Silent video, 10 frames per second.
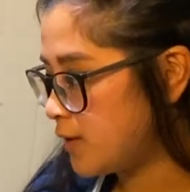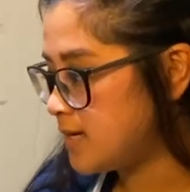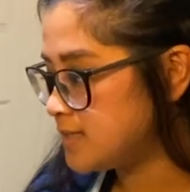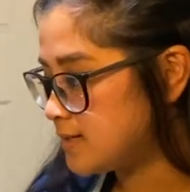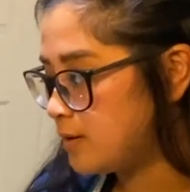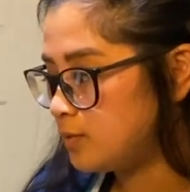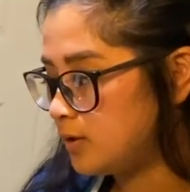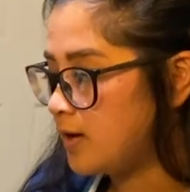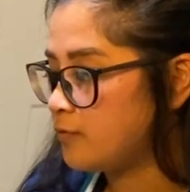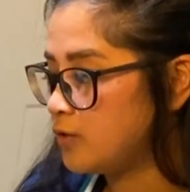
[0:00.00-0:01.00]
a phrase, and I would
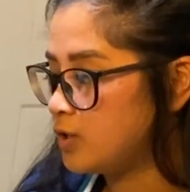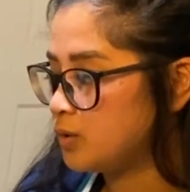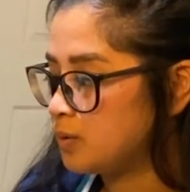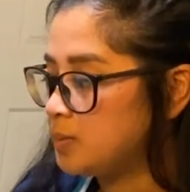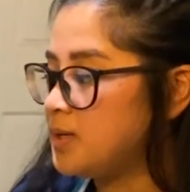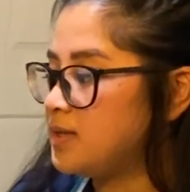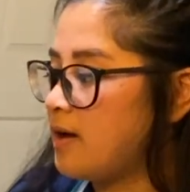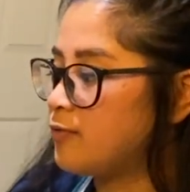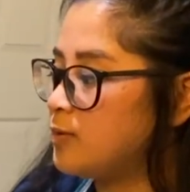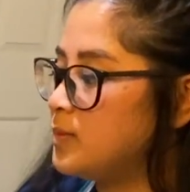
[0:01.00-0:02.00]
like for you to repeat
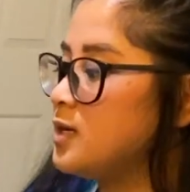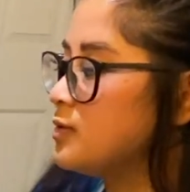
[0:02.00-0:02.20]
that for me,